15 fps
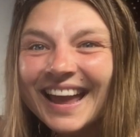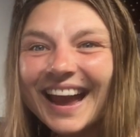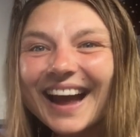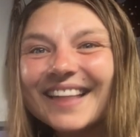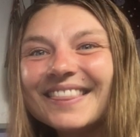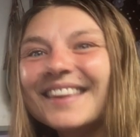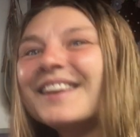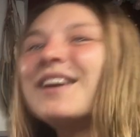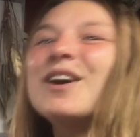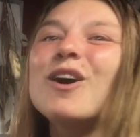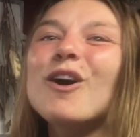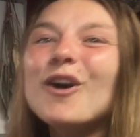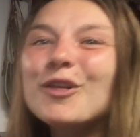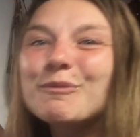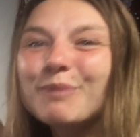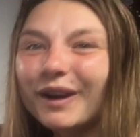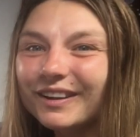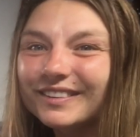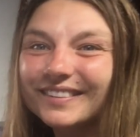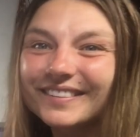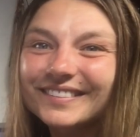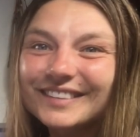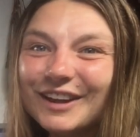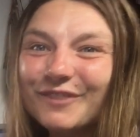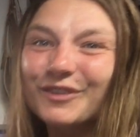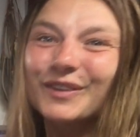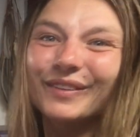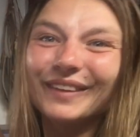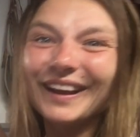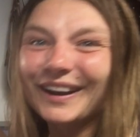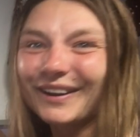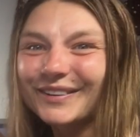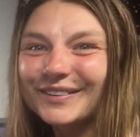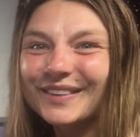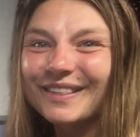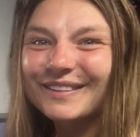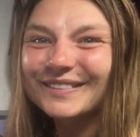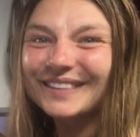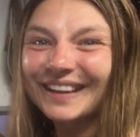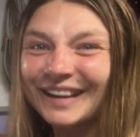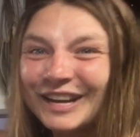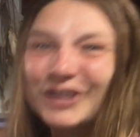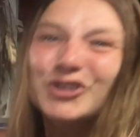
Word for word: and then all the parts of the self are there so then there's like